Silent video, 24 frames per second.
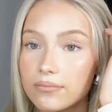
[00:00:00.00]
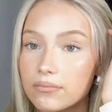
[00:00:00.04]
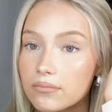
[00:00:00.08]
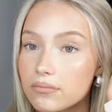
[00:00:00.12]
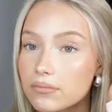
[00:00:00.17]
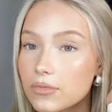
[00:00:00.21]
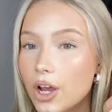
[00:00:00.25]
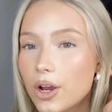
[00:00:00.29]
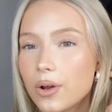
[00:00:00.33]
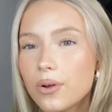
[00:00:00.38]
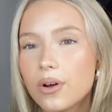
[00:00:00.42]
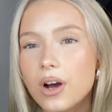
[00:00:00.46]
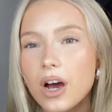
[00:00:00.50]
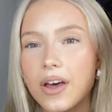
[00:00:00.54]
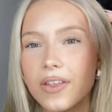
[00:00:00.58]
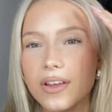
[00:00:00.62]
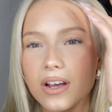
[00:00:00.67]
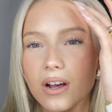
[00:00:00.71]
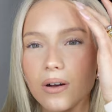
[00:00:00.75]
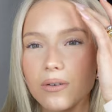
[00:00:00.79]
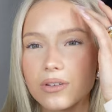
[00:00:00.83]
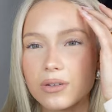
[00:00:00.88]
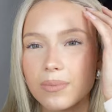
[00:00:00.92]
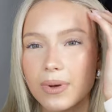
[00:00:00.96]
No, I
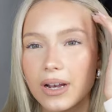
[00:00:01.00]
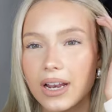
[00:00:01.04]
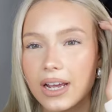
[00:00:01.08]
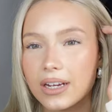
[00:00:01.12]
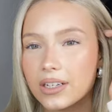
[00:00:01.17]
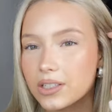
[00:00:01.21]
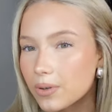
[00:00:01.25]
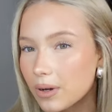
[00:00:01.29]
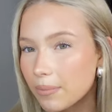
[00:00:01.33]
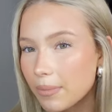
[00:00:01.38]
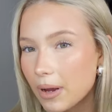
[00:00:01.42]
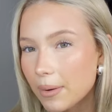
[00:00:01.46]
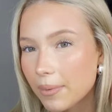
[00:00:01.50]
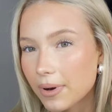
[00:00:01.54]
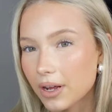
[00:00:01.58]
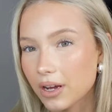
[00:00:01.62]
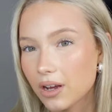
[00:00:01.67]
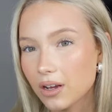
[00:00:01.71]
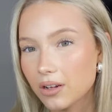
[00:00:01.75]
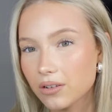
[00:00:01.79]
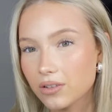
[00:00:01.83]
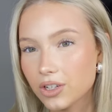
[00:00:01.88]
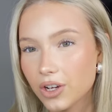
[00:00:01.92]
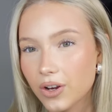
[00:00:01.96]
think I was a bit late to it, maybe
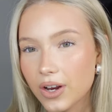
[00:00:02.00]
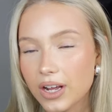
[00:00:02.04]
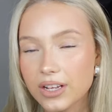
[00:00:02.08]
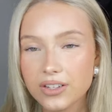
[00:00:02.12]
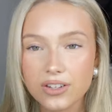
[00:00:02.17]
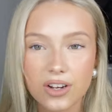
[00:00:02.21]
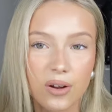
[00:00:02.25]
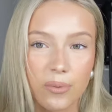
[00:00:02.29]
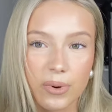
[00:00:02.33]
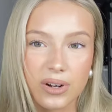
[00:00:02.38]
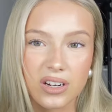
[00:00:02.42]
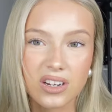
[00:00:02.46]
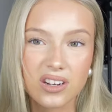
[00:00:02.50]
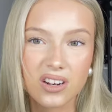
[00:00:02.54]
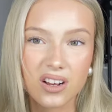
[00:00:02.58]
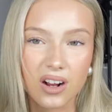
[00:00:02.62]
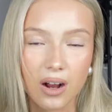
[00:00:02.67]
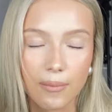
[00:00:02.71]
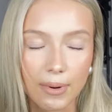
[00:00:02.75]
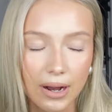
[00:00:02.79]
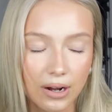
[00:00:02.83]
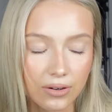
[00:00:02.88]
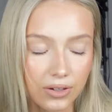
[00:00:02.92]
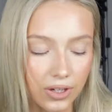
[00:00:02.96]
like 2 days ago. When did it
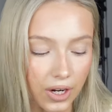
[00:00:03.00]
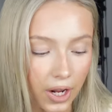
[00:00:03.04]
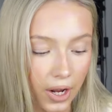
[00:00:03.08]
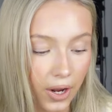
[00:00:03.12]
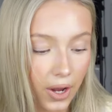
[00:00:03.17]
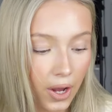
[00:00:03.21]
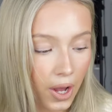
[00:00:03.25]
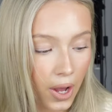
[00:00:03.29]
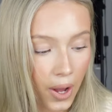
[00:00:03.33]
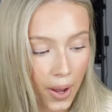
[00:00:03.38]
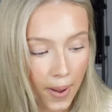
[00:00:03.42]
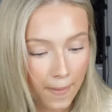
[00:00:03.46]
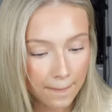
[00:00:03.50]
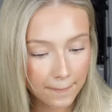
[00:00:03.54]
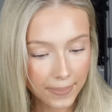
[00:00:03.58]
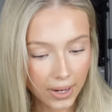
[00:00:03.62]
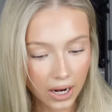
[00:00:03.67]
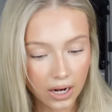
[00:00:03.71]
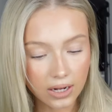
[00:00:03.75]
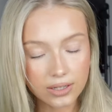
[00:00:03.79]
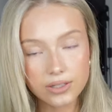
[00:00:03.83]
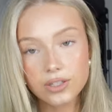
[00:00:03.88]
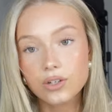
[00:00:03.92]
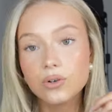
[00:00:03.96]
come out? Don't know.
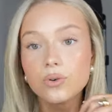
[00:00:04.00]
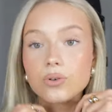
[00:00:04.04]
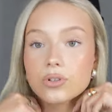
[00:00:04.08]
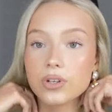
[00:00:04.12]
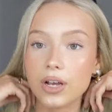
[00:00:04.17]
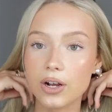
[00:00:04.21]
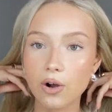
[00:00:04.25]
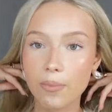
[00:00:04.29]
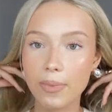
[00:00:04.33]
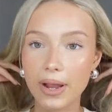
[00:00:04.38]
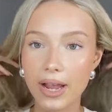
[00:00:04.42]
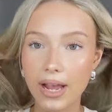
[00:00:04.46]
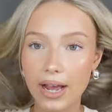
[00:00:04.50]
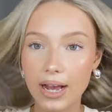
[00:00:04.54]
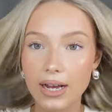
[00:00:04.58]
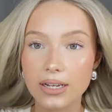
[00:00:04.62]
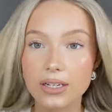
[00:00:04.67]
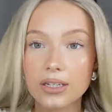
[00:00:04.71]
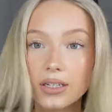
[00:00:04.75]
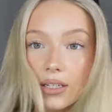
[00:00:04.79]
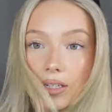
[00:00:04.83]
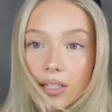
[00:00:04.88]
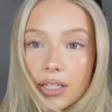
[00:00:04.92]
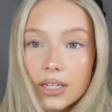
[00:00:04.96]
But also, I got my hair
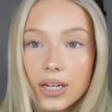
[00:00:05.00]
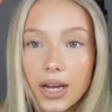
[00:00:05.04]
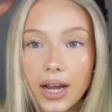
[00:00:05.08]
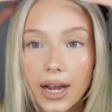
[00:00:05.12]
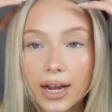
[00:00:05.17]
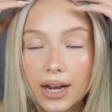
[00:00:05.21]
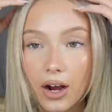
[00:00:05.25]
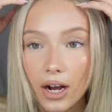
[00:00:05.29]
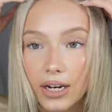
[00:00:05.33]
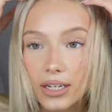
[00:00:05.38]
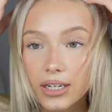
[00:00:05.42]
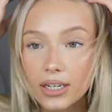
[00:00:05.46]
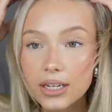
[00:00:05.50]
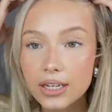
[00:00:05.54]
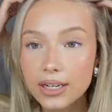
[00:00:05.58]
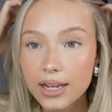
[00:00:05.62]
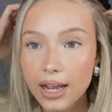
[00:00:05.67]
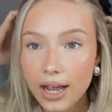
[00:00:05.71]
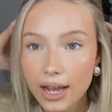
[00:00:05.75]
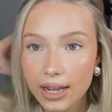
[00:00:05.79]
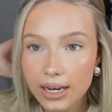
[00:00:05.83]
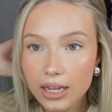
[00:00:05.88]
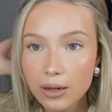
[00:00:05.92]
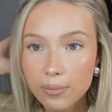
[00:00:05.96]
done today. I didn't
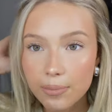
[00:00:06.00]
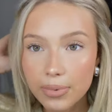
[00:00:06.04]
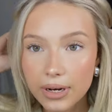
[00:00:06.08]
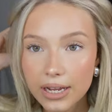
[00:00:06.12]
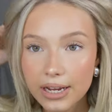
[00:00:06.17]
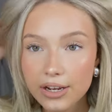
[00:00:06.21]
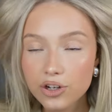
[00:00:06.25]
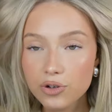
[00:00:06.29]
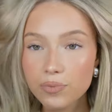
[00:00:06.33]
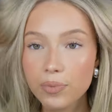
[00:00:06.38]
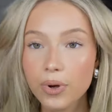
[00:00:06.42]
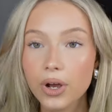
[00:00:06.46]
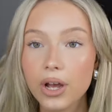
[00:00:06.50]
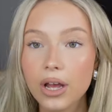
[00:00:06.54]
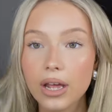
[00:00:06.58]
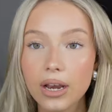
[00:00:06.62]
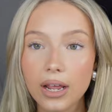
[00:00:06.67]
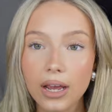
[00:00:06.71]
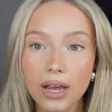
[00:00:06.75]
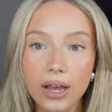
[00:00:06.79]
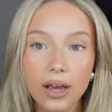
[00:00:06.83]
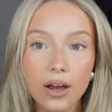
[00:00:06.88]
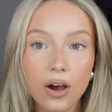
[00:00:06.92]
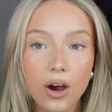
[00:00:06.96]
get any bleach put in
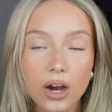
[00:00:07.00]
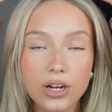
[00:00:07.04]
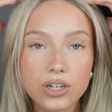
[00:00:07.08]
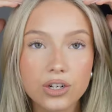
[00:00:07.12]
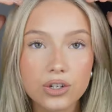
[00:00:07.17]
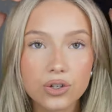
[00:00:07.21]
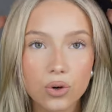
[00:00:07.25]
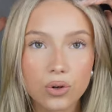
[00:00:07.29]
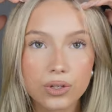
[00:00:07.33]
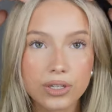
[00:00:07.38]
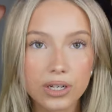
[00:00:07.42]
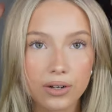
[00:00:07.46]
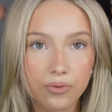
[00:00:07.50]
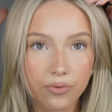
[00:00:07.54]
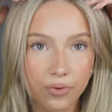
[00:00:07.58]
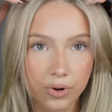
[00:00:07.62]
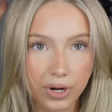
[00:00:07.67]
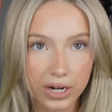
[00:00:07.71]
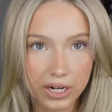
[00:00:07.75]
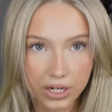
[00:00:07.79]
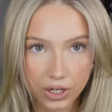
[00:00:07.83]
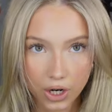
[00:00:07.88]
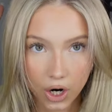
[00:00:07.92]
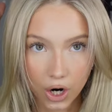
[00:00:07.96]
it. I just got it
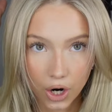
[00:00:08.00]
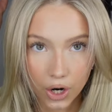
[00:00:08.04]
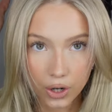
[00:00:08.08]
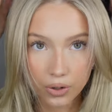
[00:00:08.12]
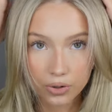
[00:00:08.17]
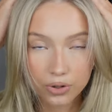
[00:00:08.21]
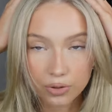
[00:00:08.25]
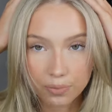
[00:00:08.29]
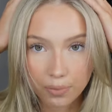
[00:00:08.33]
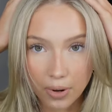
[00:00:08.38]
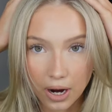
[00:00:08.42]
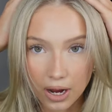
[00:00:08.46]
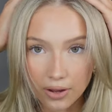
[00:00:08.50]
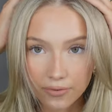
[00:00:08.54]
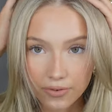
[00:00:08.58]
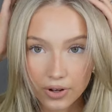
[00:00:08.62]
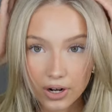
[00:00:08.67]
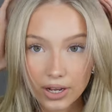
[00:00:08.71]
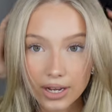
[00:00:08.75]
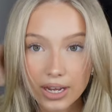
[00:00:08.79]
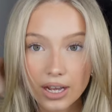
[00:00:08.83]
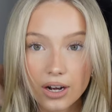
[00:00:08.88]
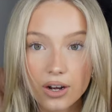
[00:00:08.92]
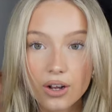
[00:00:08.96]
retoned, but I feel
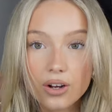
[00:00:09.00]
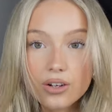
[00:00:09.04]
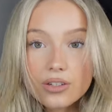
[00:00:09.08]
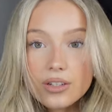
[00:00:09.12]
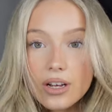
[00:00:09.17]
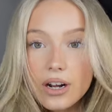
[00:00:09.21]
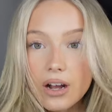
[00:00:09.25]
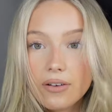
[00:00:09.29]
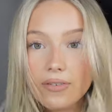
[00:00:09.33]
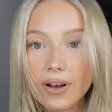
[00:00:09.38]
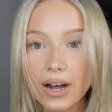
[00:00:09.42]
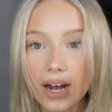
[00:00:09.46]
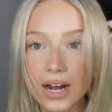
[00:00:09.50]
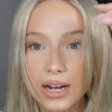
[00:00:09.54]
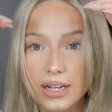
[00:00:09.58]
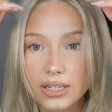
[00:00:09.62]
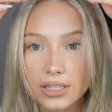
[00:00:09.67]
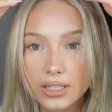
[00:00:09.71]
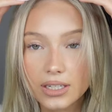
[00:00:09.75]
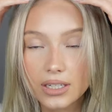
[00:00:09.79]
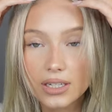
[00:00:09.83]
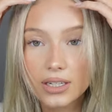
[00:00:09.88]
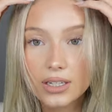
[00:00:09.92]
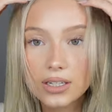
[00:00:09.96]
like it looks like I've
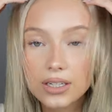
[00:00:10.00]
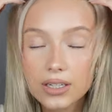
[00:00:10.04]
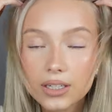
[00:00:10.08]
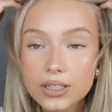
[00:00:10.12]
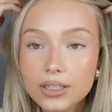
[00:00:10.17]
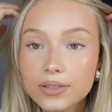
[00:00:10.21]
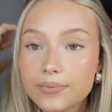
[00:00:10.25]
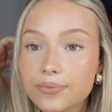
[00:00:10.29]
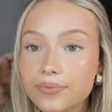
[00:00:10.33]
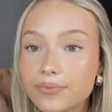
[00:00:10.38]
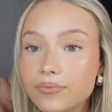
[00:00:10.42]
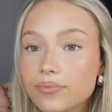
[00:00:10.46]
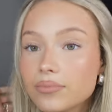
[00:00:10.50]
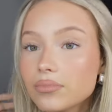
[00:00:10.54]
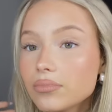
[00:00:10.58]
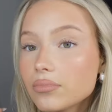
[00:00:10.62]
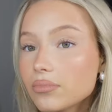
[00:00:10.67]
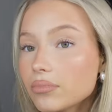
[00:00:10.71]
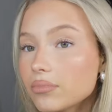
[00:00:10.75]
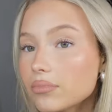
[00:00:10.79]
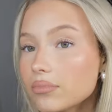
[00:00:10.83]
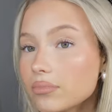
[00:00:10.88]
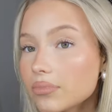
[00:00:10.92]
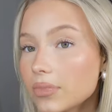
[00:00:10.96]
had
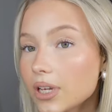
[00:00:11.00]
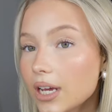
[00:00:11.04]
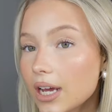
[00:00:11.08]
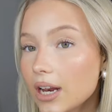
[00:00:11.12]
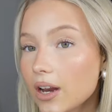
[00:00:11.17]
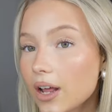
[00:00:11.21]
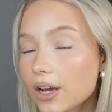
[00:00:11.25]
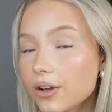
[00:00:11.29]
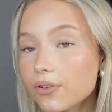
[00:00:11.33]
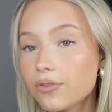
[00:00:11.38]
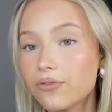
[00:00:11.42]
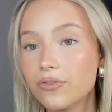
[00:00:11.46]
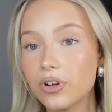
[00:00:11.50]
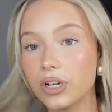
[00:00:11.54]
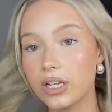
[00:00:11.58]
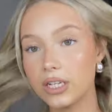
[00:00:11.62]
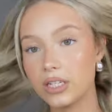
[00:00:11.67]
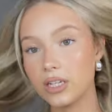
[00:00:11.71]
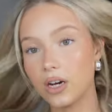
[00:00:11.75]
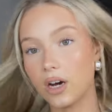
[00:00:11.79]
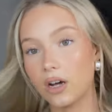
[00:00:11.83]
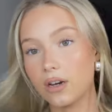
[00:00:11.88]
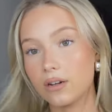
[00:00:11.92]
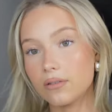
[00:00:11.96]
it like fully
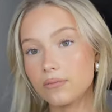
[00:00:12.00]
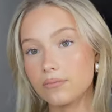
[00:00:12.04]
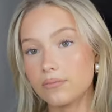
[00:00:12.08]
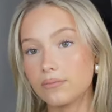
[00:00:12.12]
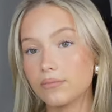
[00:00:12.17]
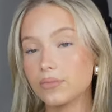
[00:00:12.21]
done.